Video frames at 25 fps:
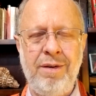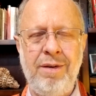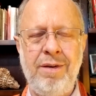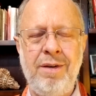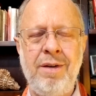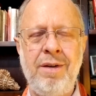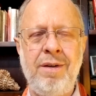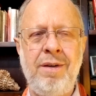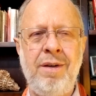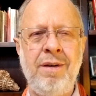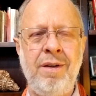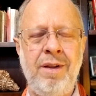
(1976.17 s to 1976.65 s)

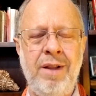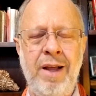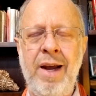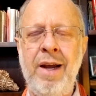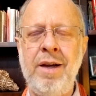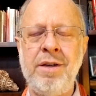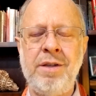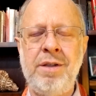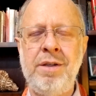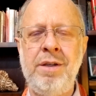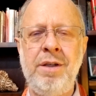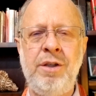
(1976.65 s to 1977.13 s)
class
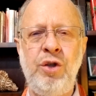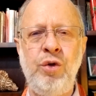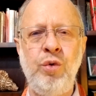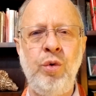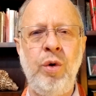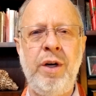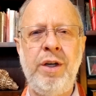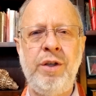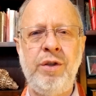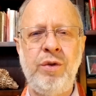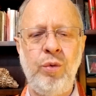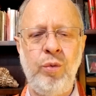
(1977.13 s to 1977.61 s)

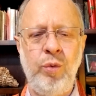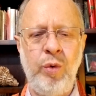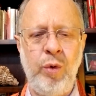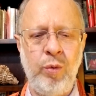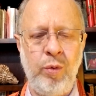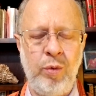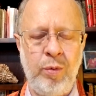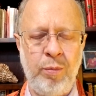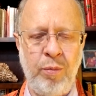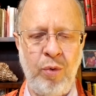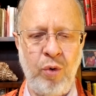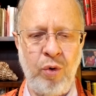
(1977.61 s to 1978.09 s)
situation. We were
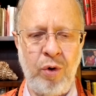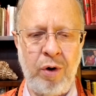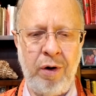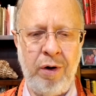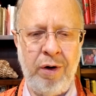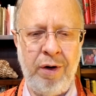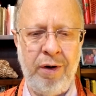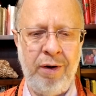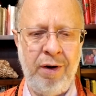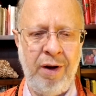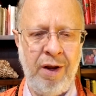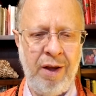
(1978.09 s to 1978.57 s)

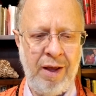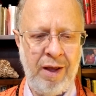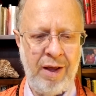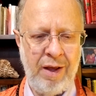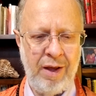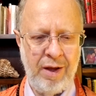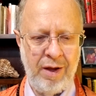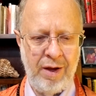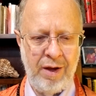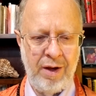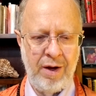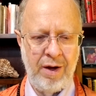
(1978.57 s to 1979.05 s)
born
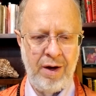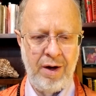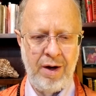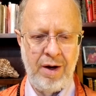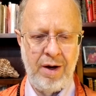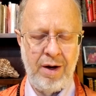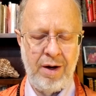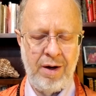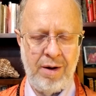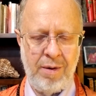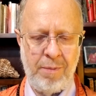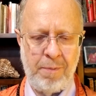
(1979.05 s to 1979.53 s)

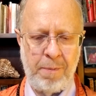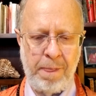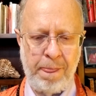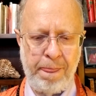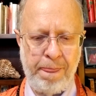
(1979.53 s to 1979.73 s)
in,